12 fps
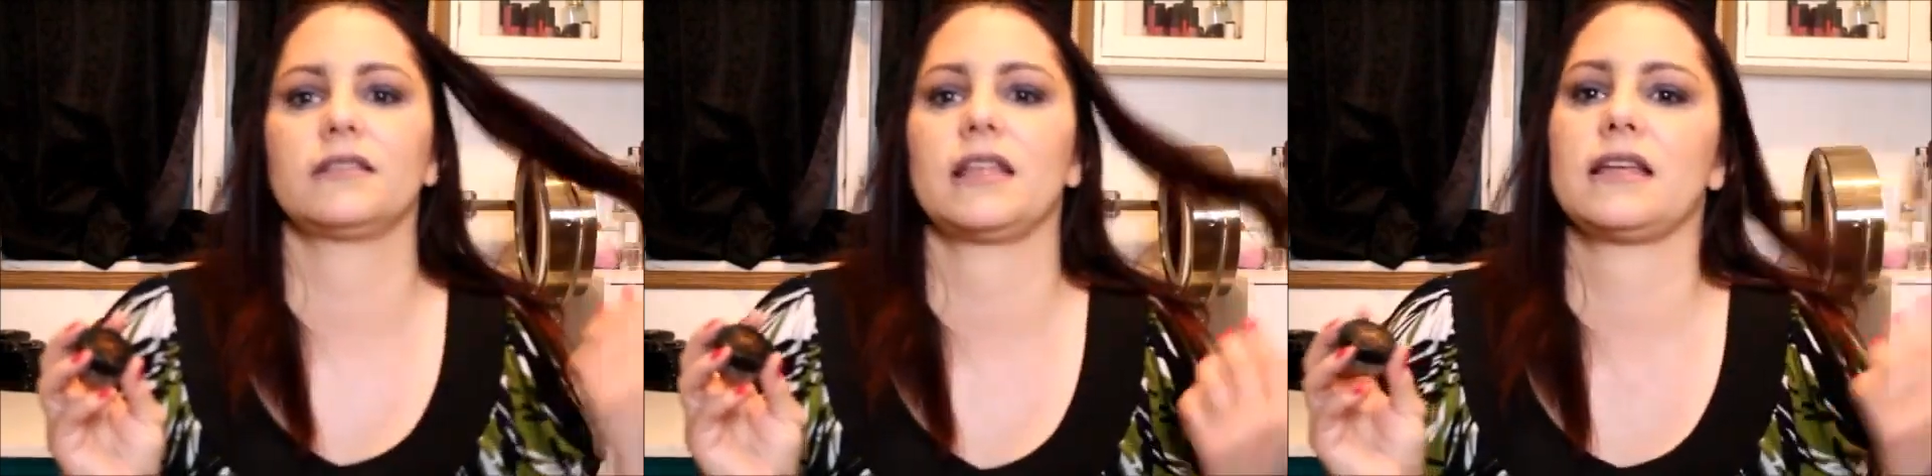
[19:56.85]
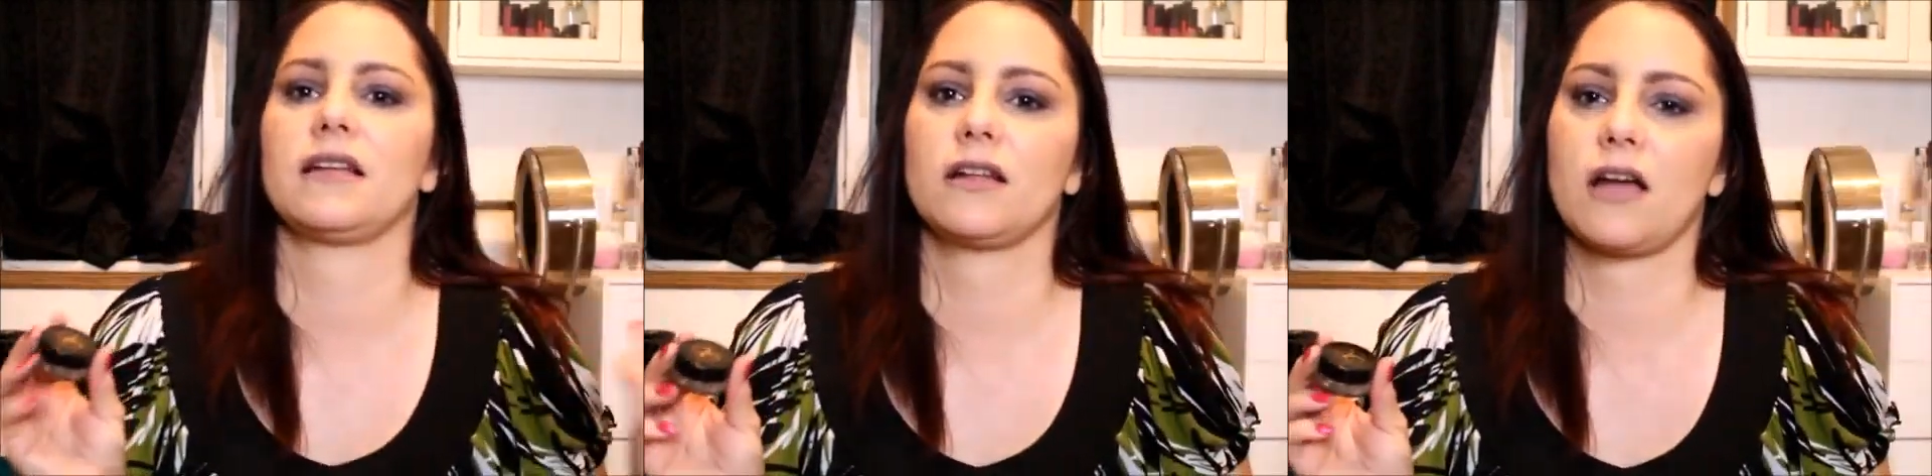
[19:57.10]

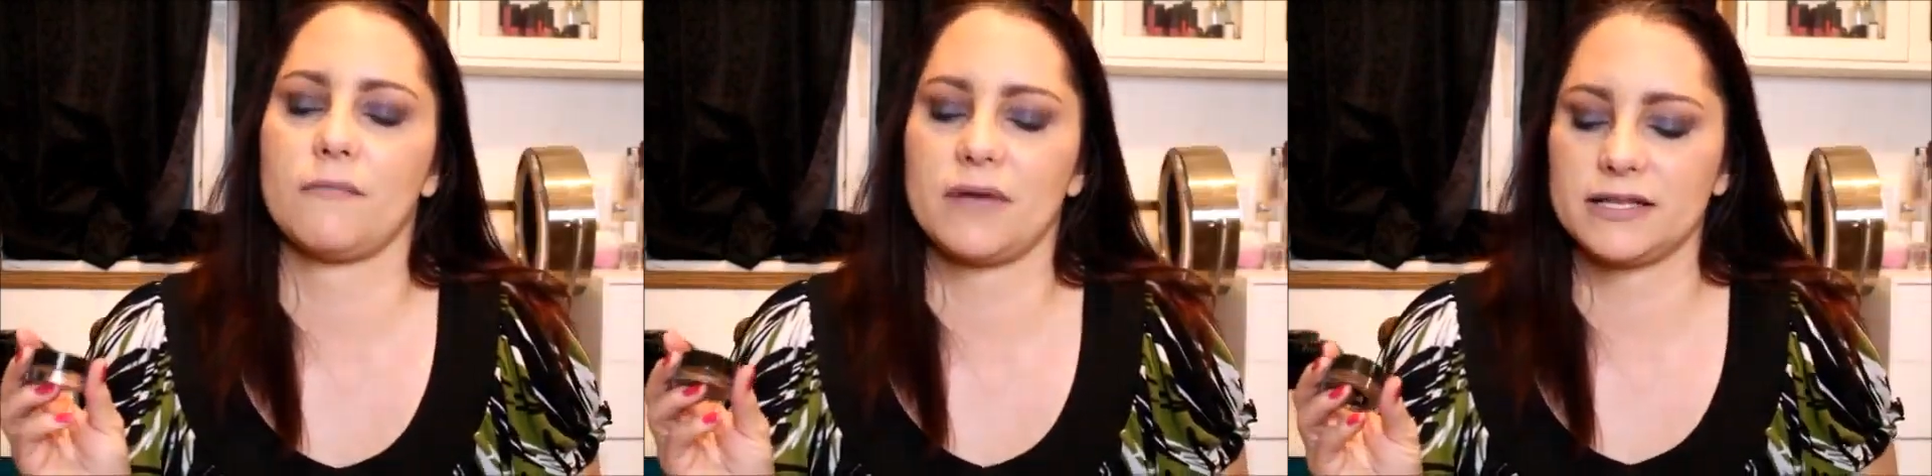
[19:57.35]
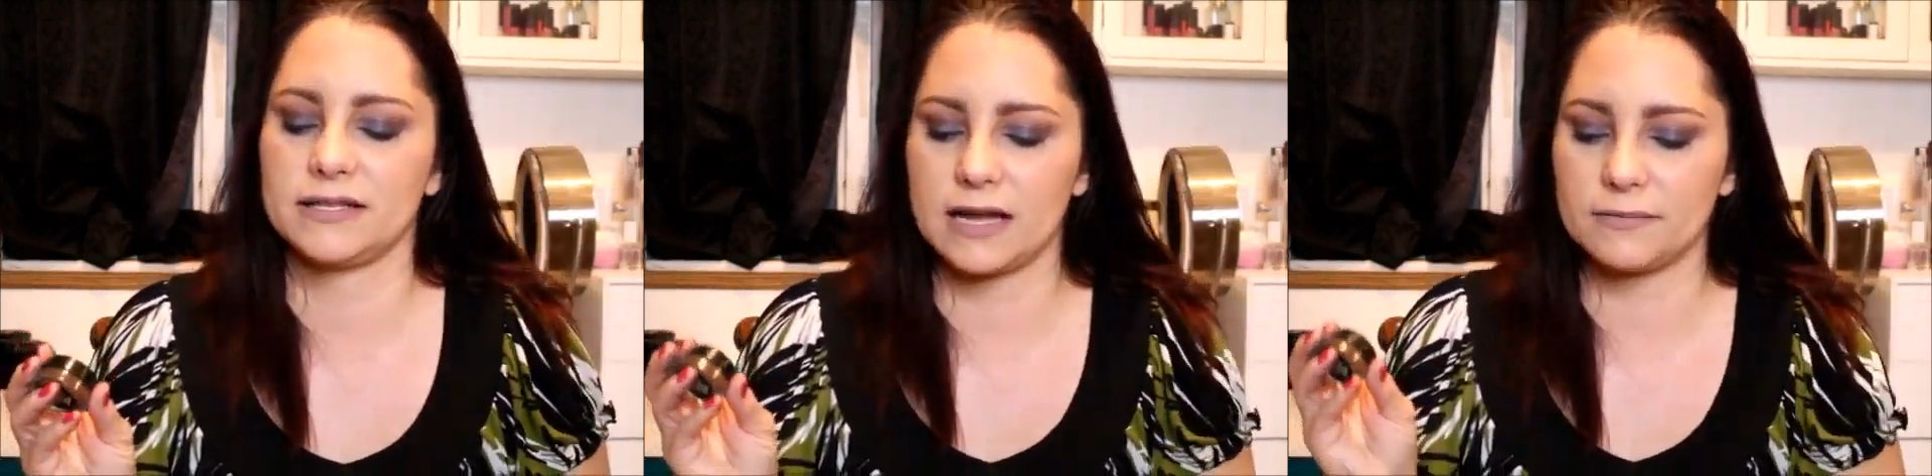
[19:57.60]
they got
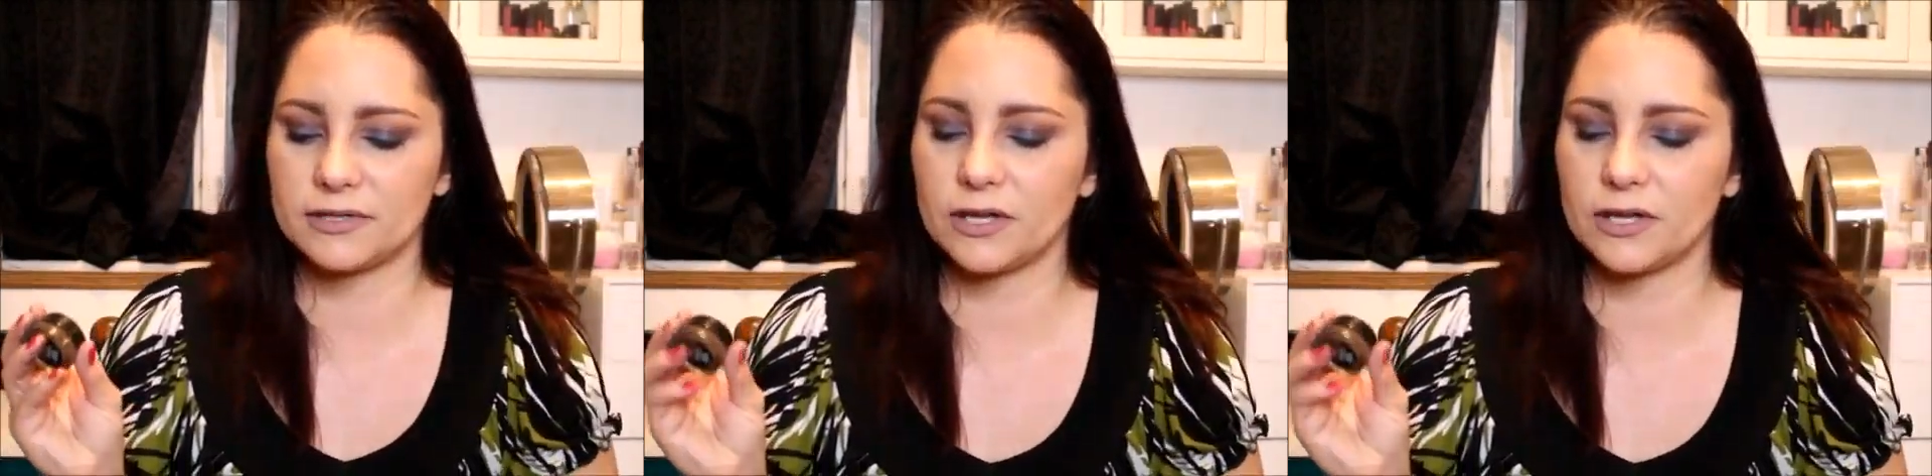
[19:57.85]
messed up.